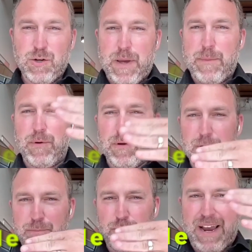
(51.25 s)
So
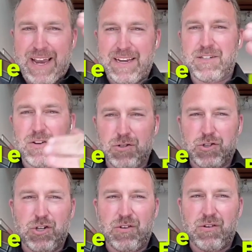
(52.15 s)
people, brand,
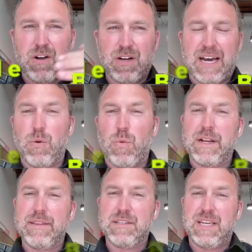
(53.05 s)
culture, they're all kind of
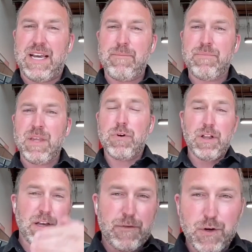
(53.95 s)
one and the same.
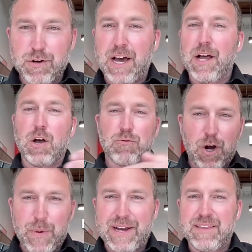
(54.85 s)
Really, if you're not all
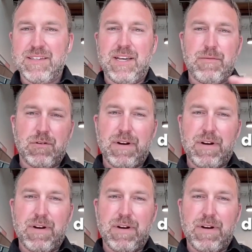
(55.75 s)
rowing in the same